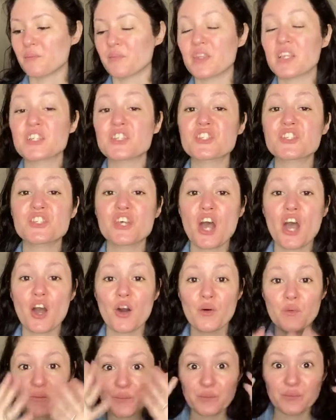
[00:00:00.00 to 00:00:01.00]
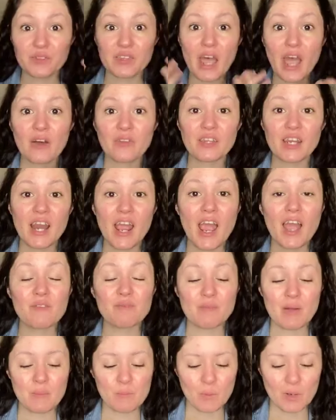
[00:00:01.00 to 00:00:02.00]
So now that I have
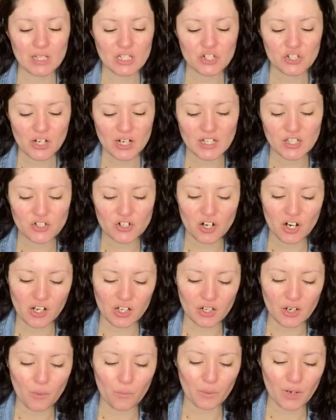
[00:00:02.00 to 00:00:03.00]
my moisturizer on, what